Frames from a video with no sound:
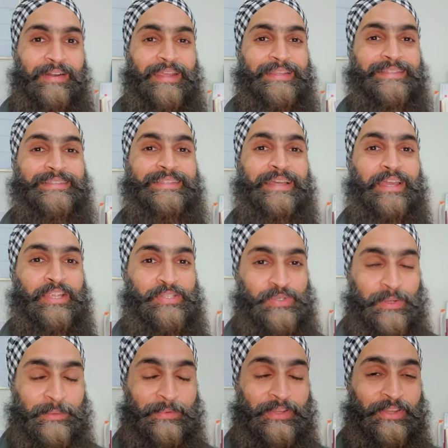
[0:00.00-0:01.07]
all right
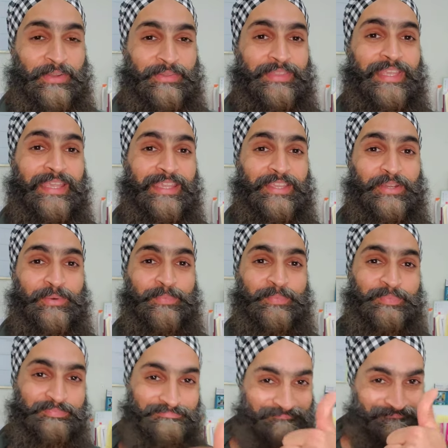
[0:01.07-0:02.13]
enjoy video thank you
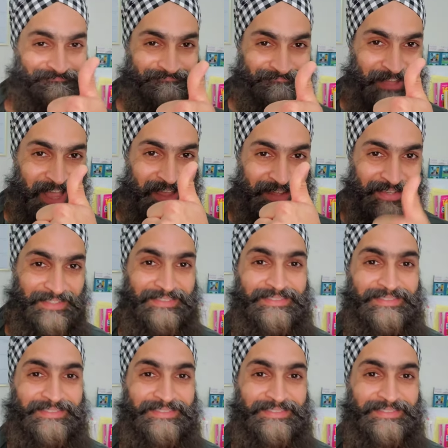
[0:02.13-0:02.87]
bye